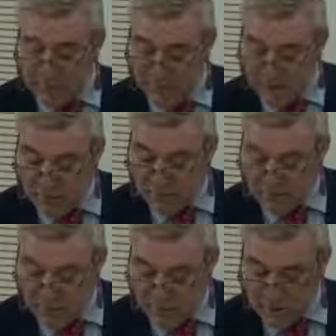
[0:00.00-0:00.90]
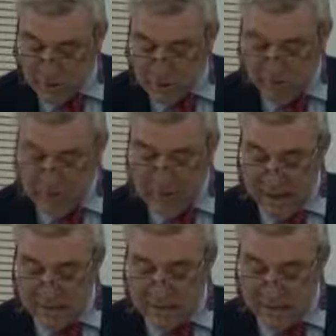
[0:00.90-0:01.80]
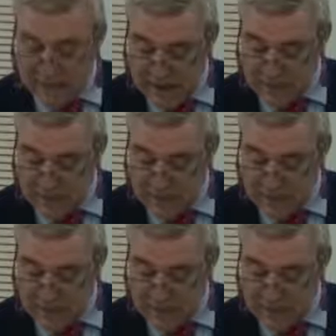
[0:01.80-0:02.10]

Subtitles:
developed further by having